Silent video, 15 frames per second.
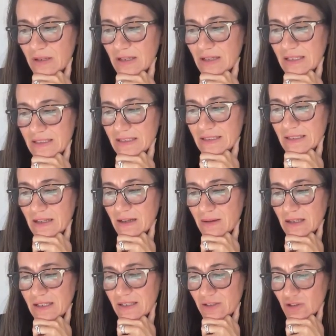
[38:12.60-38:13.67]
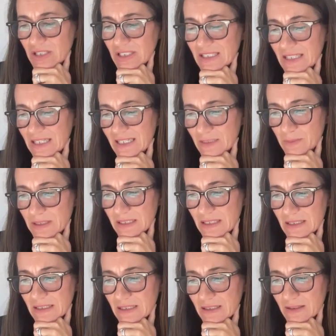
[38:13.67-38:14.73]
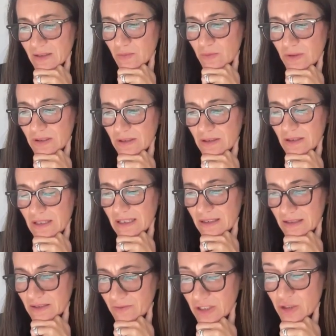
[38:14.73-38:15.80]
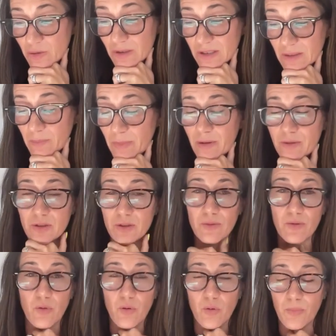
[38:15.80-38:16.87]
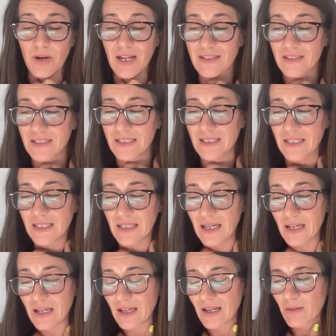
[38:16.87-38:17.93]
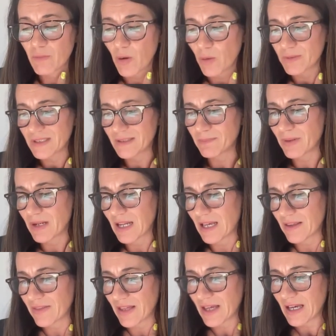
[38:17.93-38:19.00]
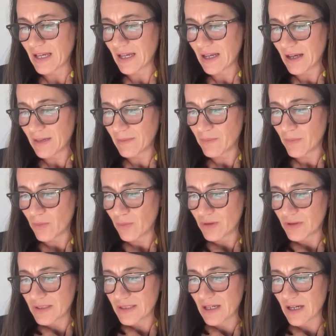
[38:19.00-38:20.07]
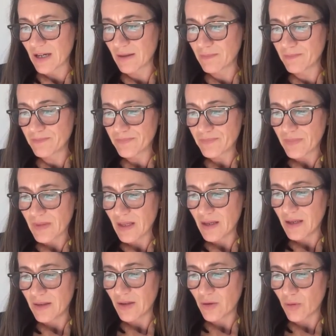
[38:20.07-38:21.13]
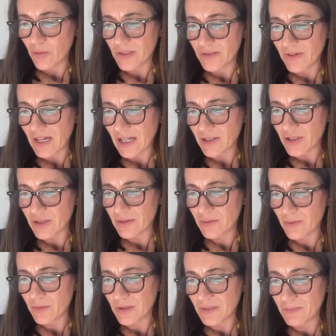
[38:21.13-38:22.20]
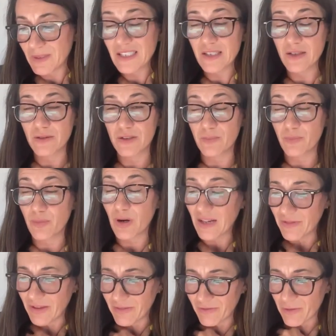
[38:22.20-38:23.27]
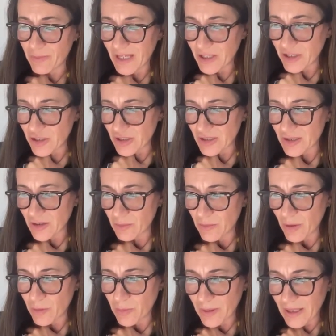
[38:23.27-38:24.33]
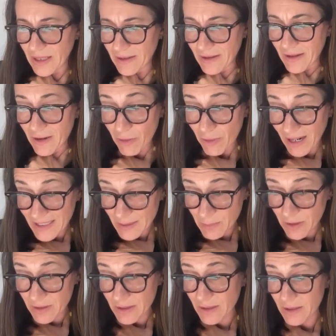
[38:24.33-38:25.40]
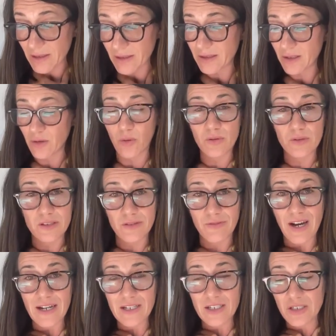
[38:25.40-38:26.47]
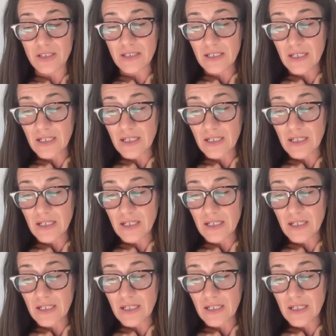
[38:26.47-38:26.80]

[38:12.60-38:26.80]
is an interesting case because it deals with an individual as opposed to a corporate entity. And what was in play there was cause of action was misuse of private information, so MOPI and harassment as the causes of action.